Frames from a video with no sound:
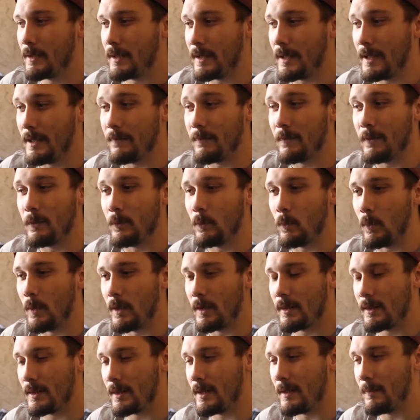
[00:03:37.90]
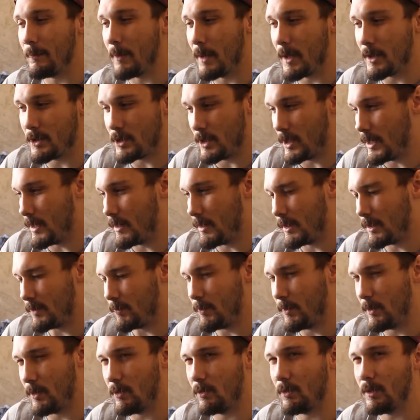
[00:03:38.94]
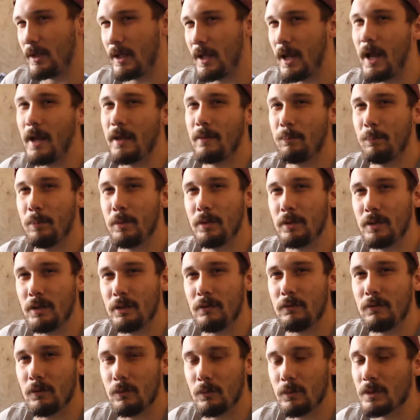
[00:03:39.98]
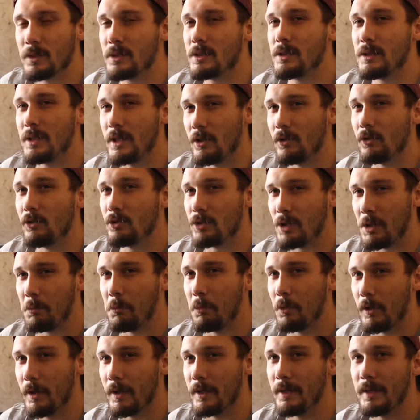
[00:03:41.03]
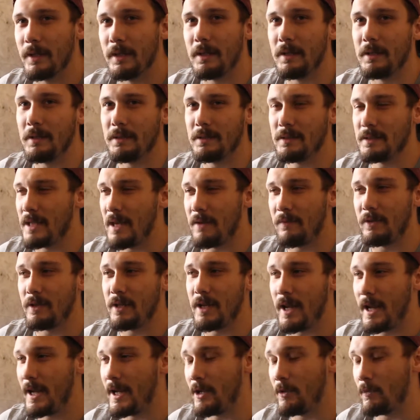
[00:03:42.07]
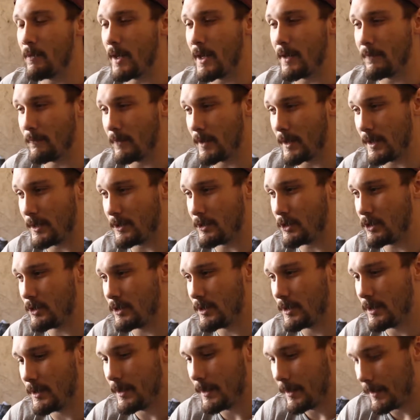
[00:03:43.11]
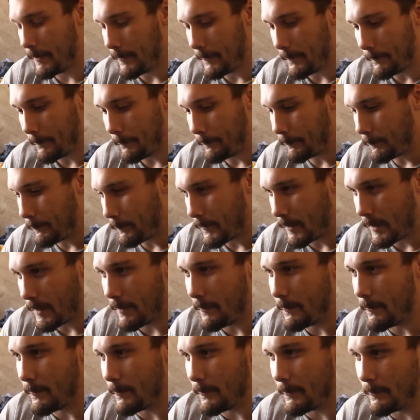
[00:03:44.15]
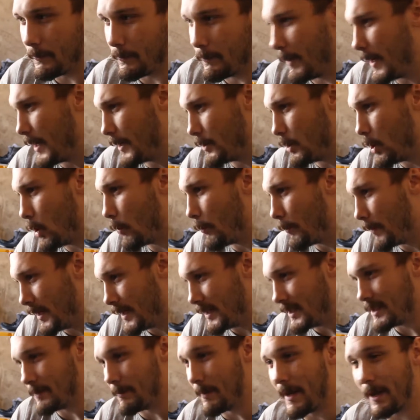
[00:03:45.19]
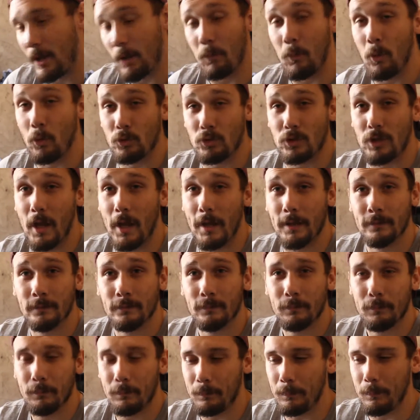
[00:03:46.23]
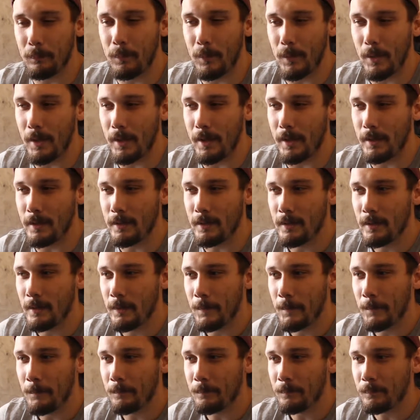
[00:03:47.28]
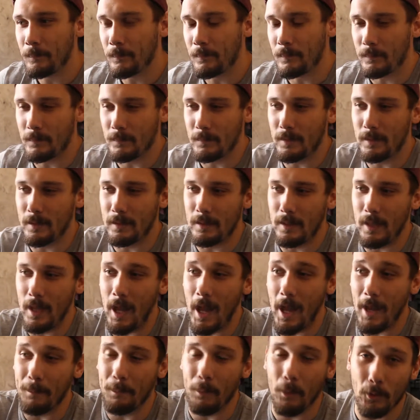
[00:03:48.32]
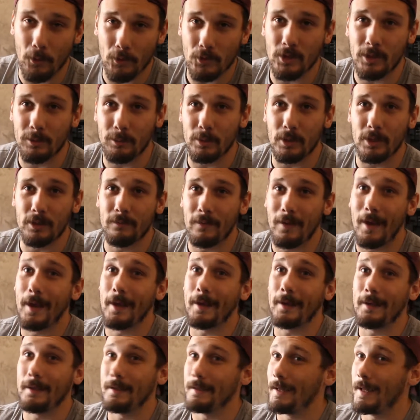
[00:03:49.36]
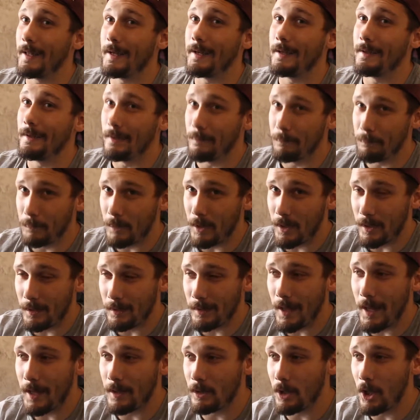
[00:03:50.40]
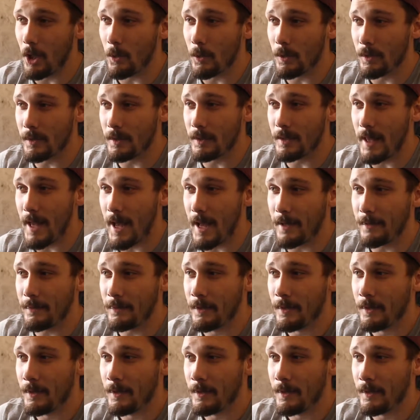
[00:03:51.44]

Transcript: Even with the budget LS build, I believe it was still somewhere in the 7 to 8 gram range. By no means am I almost done, but I personally believe I can get it a lot lower than that.